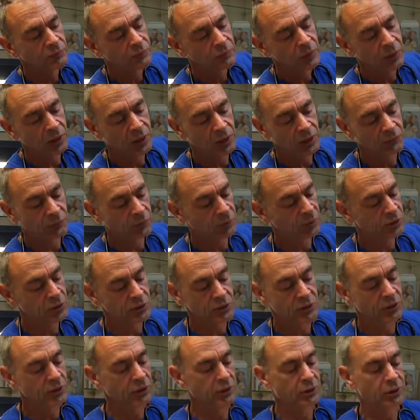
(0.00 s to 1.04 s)
And even with
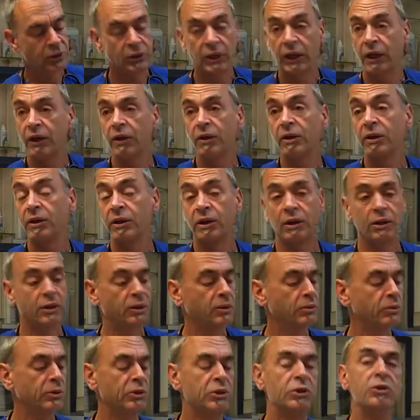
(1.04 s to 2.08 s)
just a little air in there,
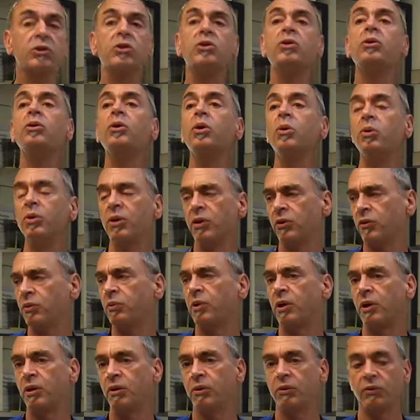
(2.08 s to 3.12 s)
we just slowly
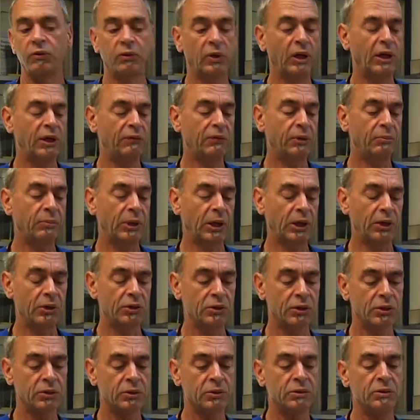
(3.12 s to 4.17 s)
swallow. So having
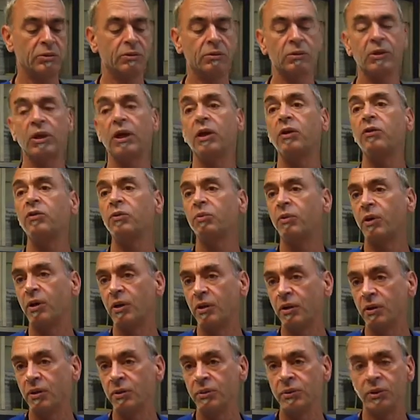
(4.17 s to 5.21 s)
patience, let it
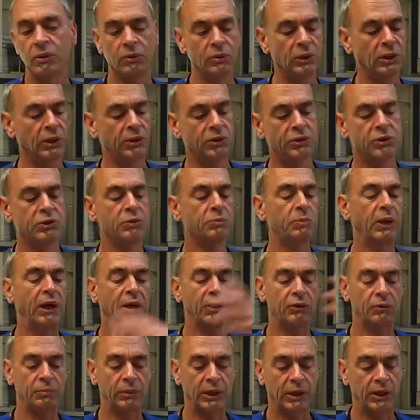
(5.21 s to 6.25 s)
swallow, don't let it just
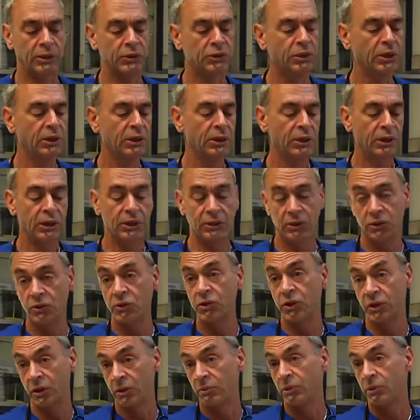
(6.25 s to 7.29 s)
backsplash, and
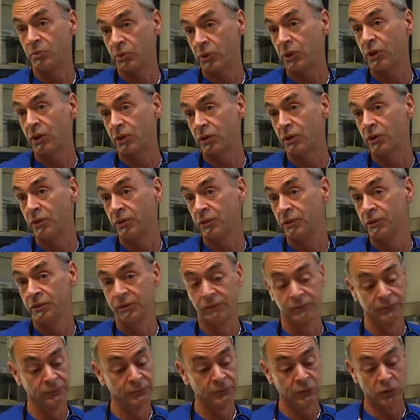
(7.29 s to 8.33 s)
usually they'll be pretty good.
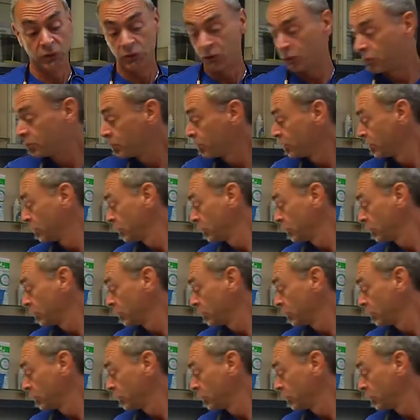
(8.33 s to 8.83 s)
So